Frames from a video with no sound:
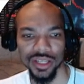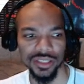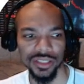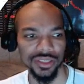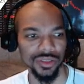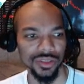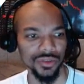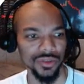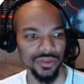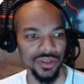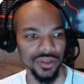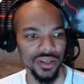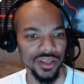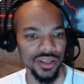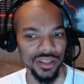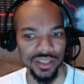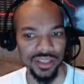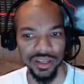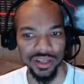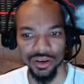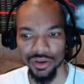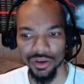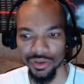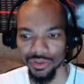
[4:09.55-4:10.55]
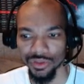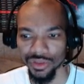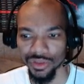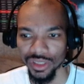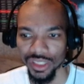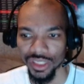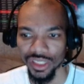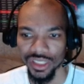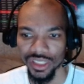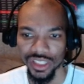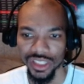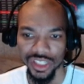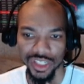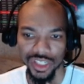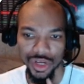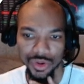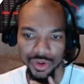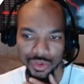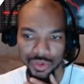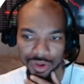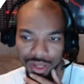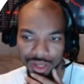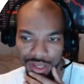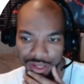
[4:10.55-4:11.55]
So they're only
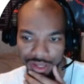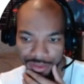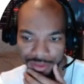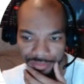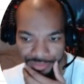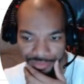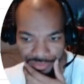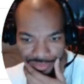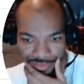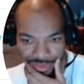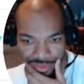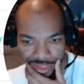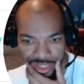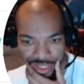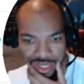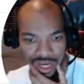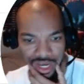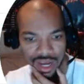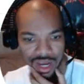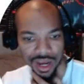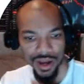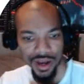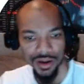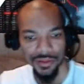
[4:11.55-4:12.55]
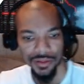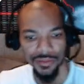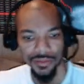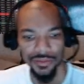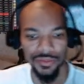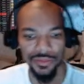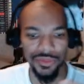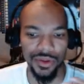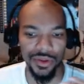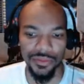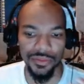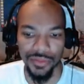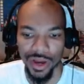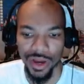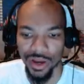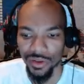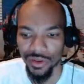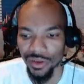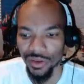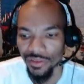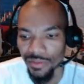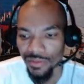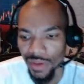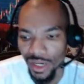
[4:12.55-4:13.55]
showing the amount
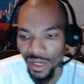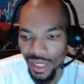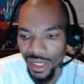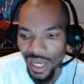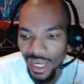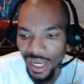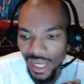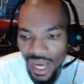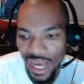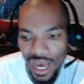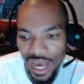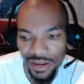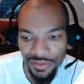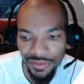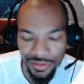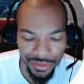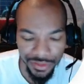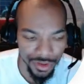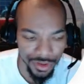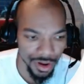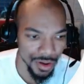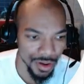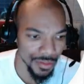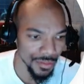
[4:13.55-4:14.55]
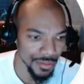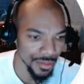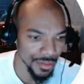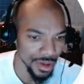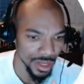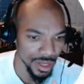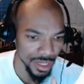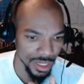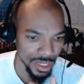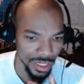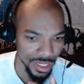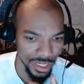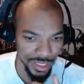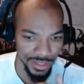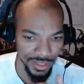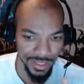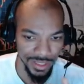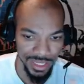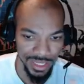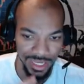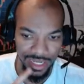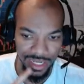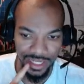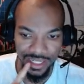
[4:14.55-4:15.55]
of money I got from
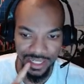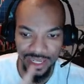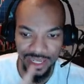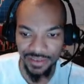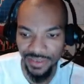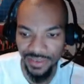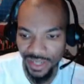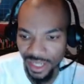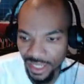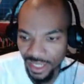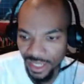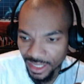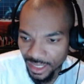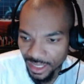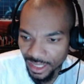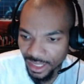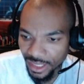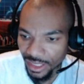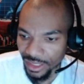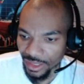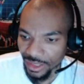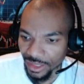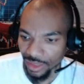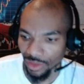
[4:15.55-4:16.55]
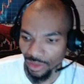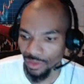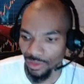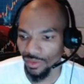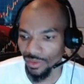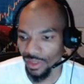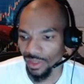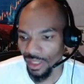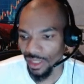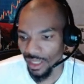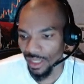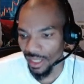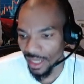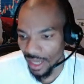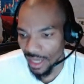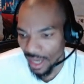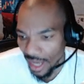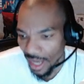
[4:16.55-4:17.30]
the dividend. So the